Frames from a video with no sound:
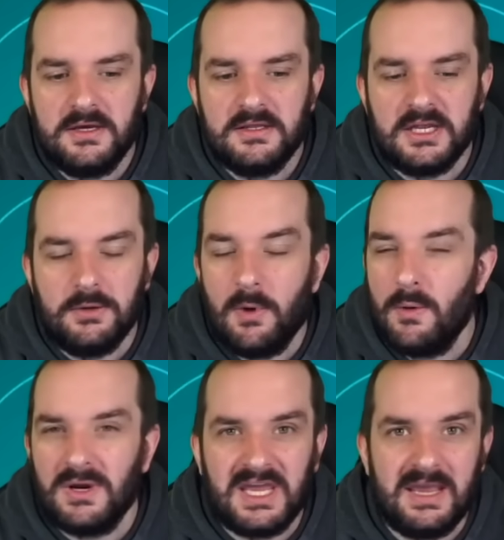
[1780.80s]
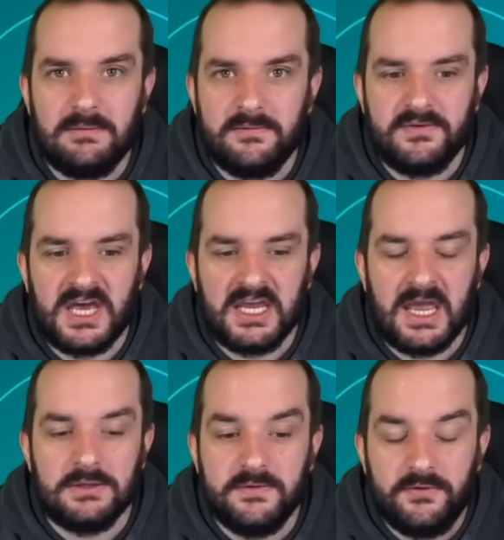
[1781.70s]
then you might want to keep them for that
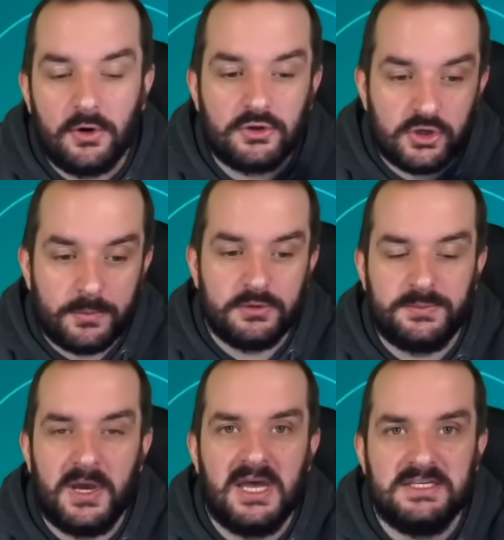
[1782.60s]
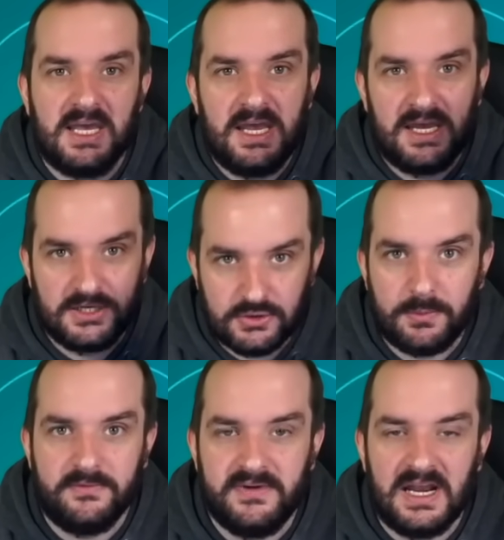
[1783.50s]
game. So if you've got triple Spurs and
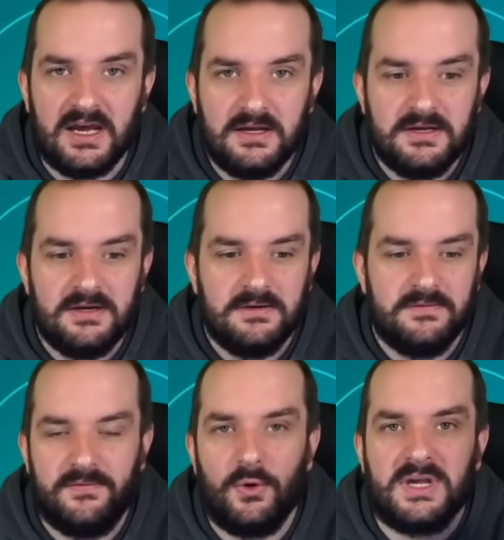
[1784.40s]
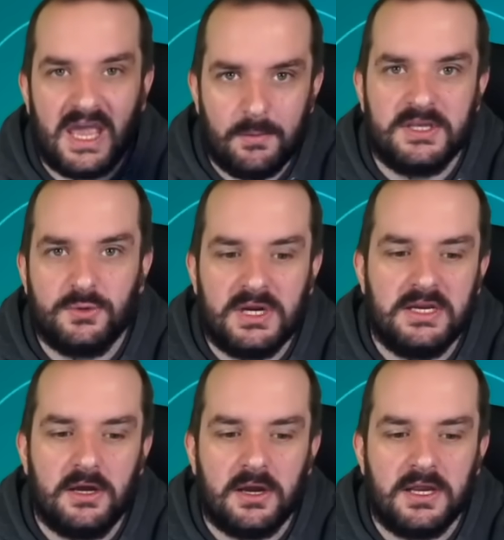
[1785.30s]
triple Villa for game week
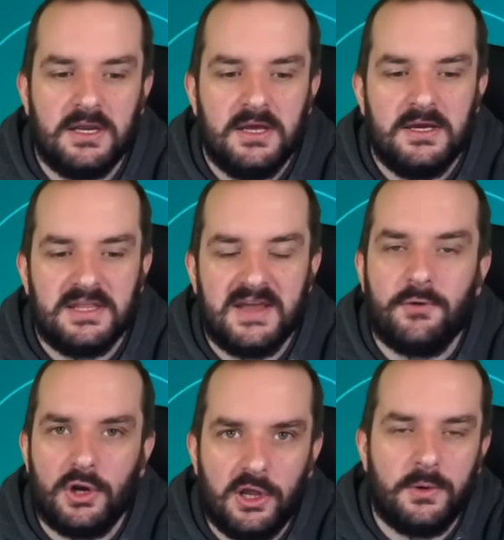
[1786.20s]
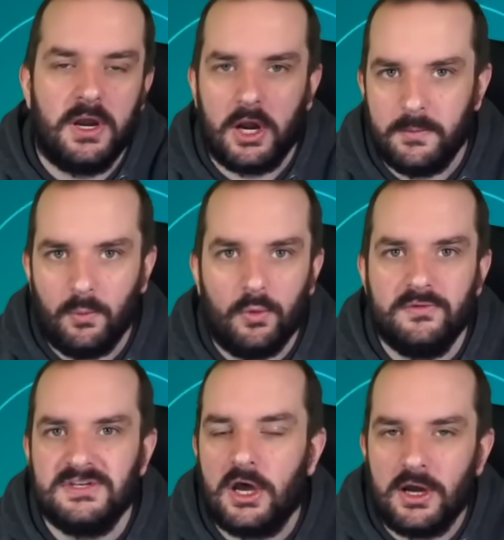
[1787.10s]
29, they've got Luton at home and
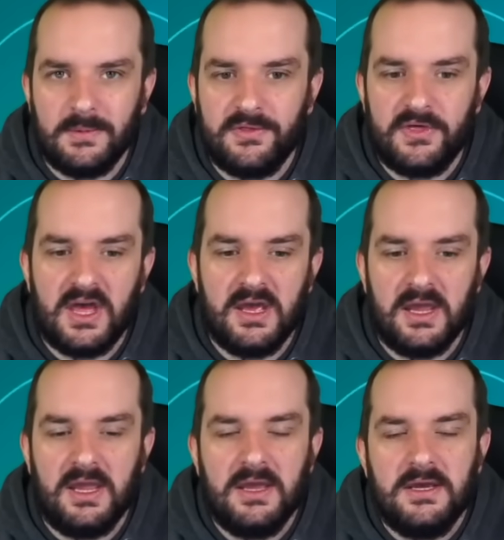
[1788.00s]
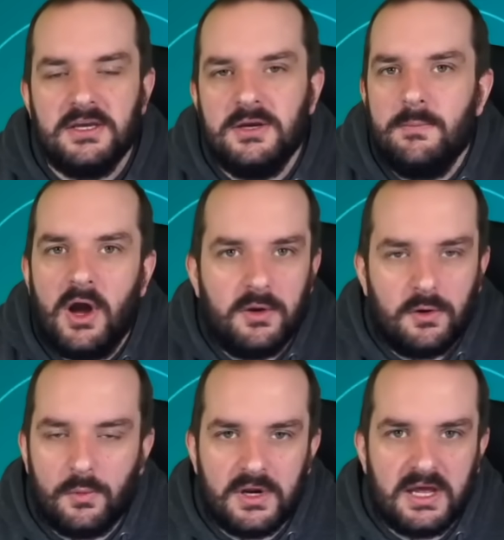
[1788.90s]
Wolves at home in 30. you might
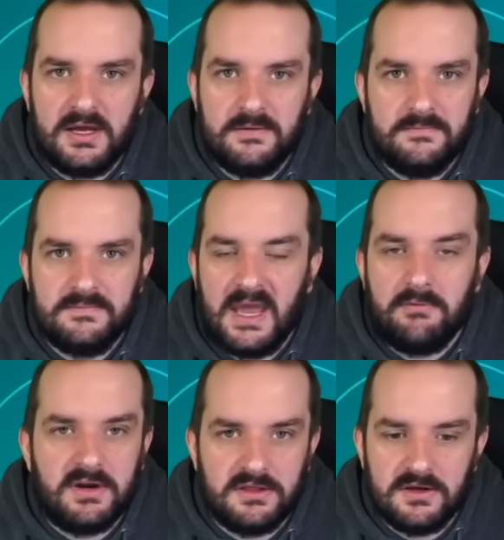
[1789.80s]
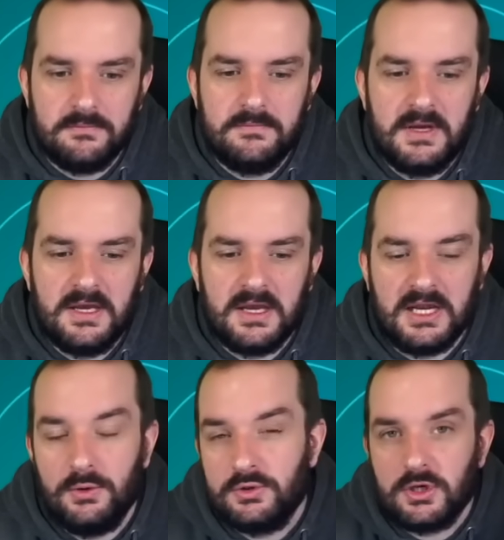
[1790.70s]
not want to get rid of them. And
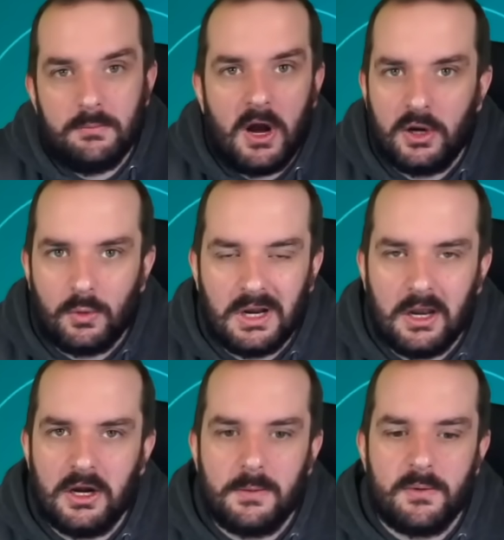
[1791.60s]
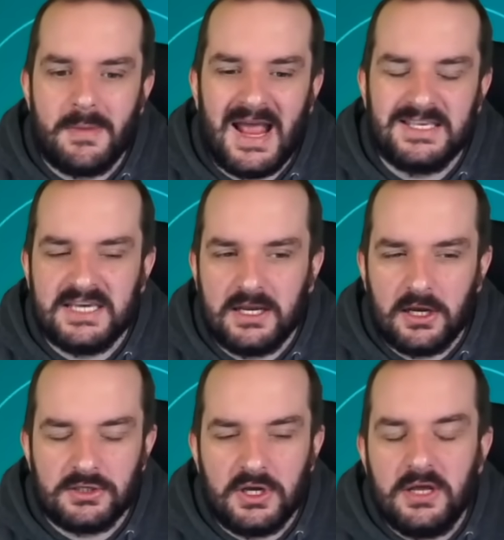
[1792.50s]
you also might not want to load up on Man City and
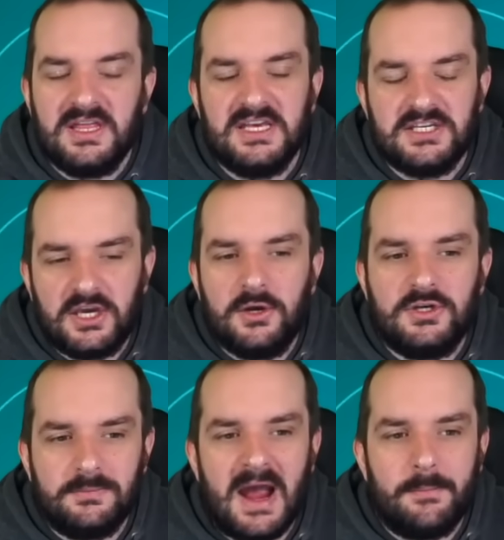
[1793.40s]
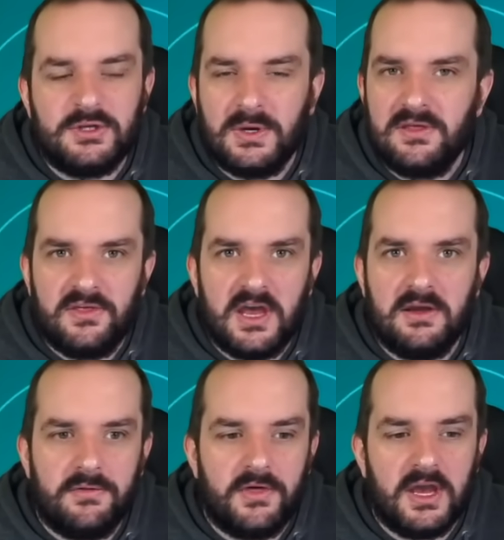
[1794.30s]
Arsenal. I don't think there's a huge amount between 30
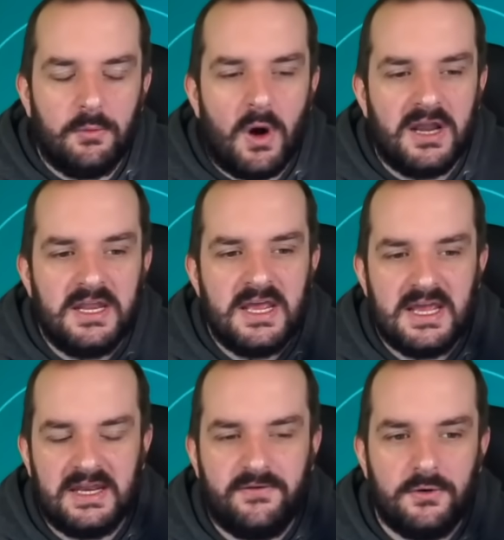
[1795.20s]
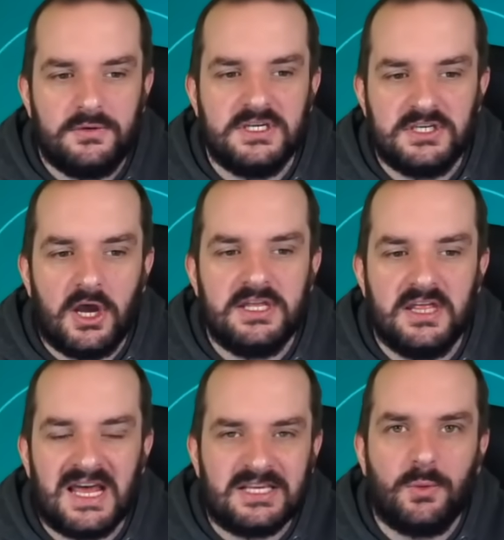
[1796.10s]
and 31. And if you decide that
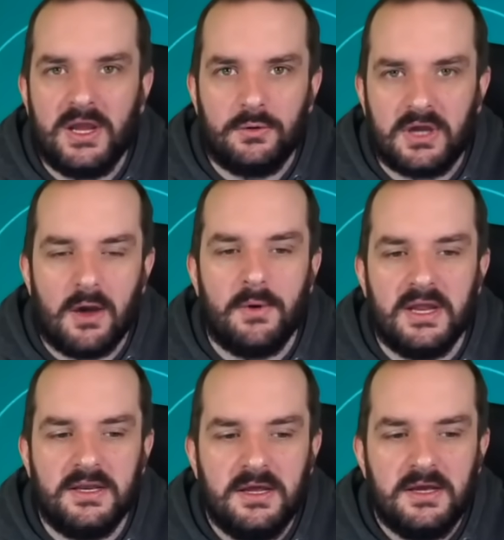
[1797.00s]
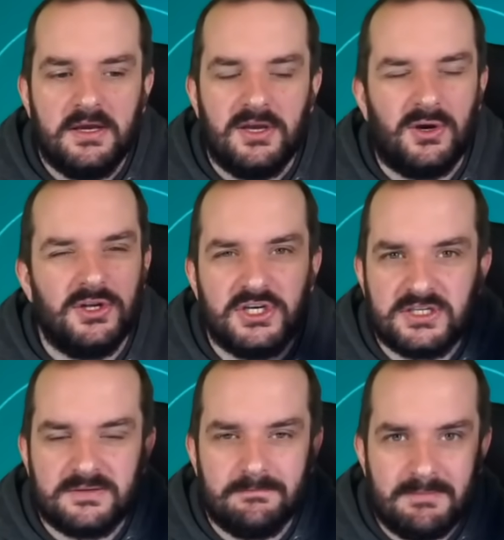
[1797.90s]
that's where you're going, you can
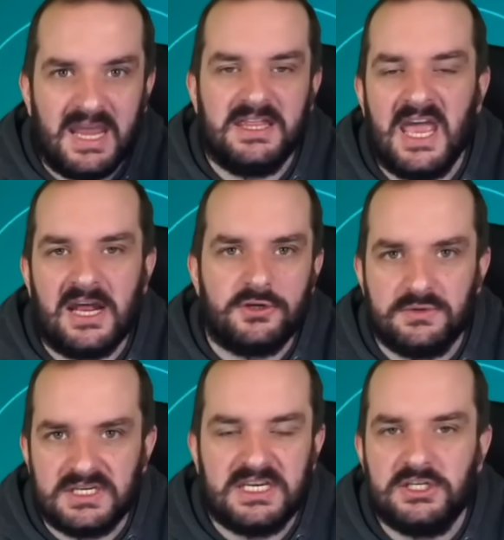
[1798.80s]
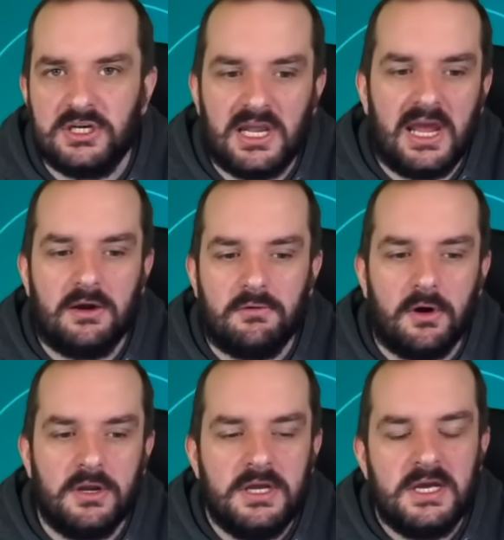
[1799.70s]
just make the actual decision later
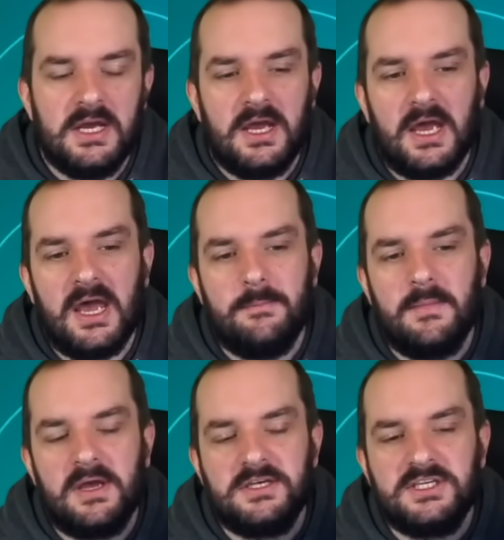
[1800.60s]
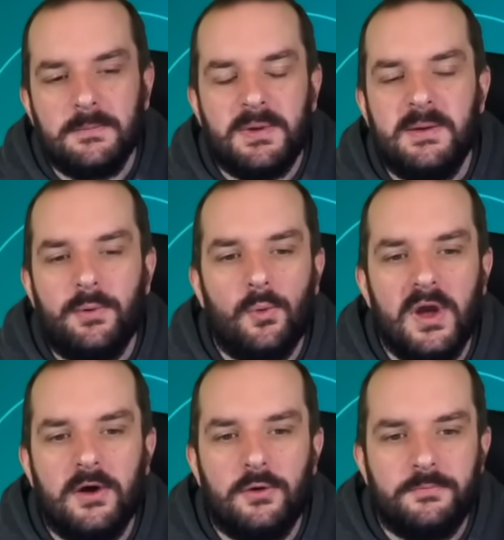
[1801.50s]
on. Some people
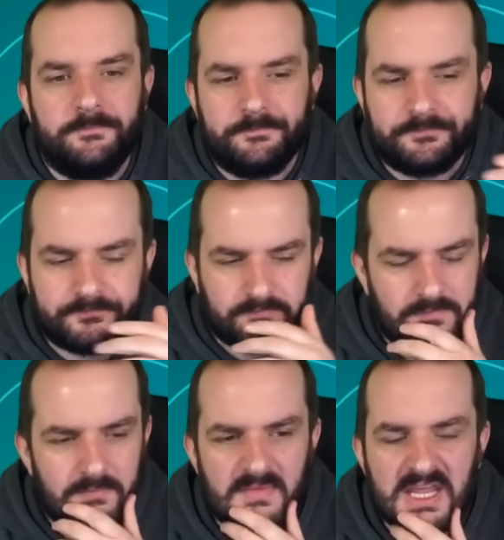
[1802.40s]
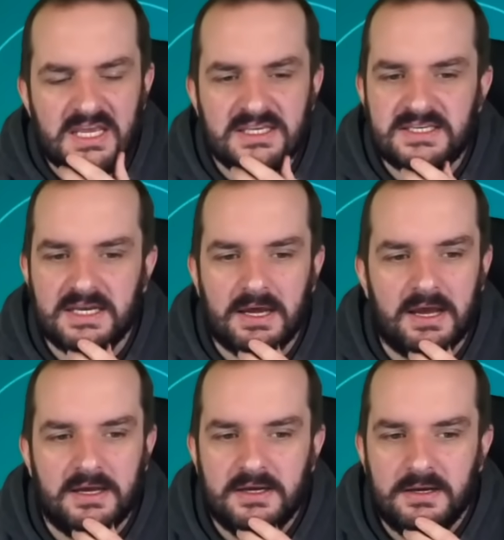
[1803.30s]
will
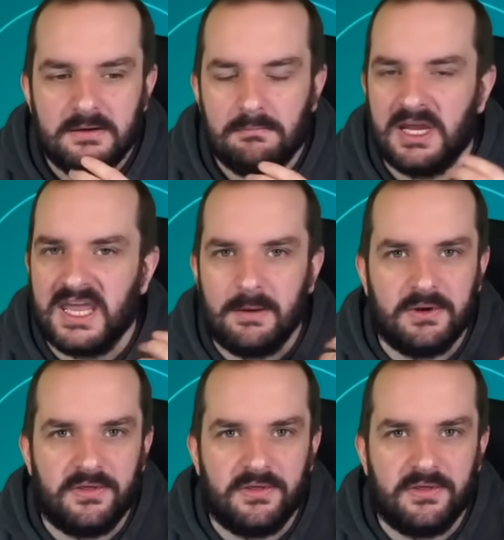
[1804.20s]
consider like gaming